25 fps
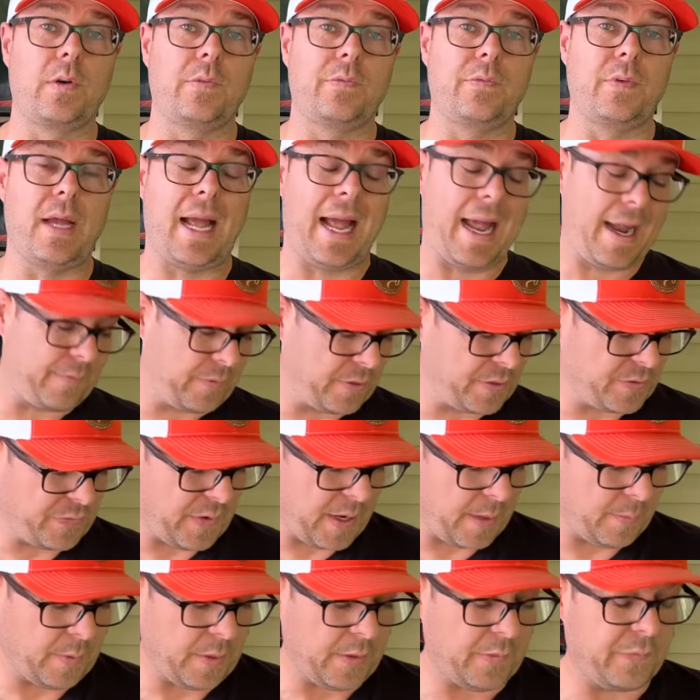if an average
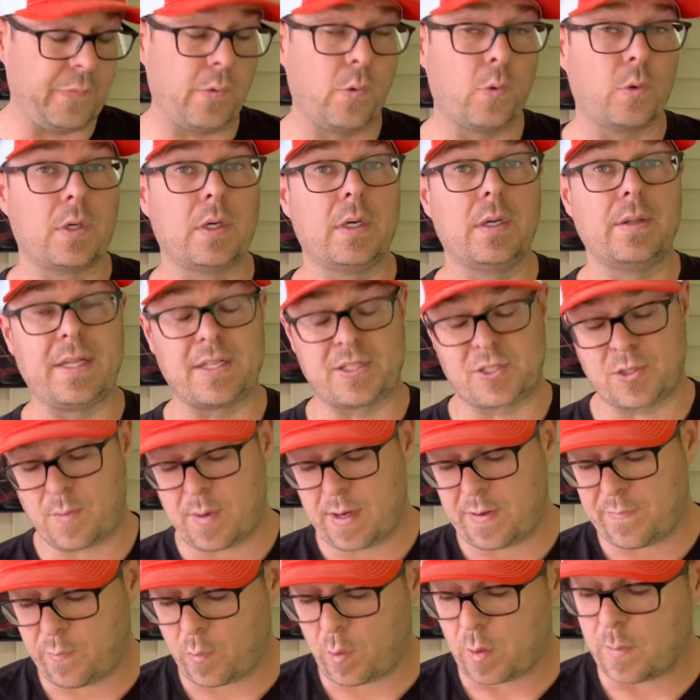family of four, that's
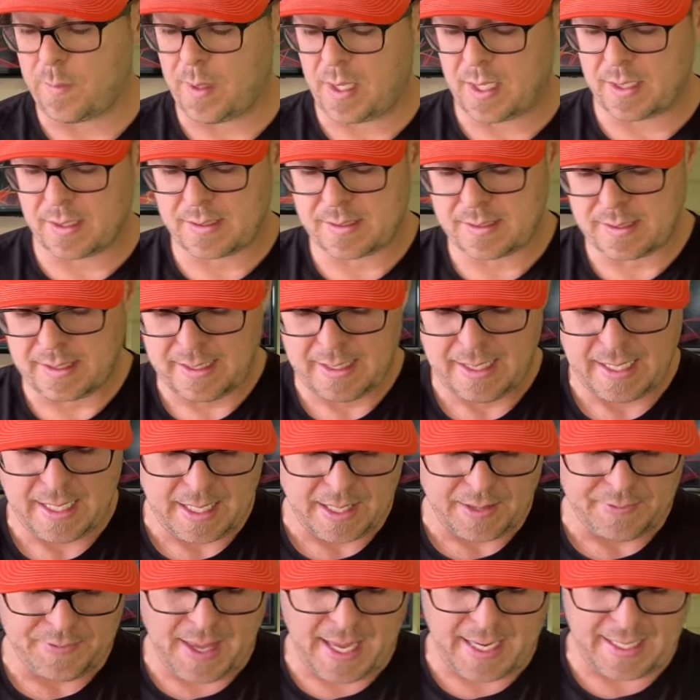24 bucks.
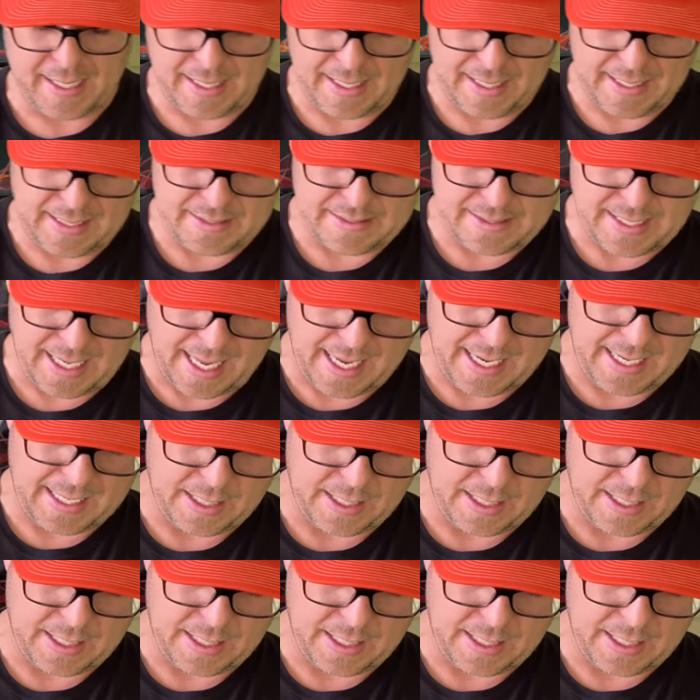That is a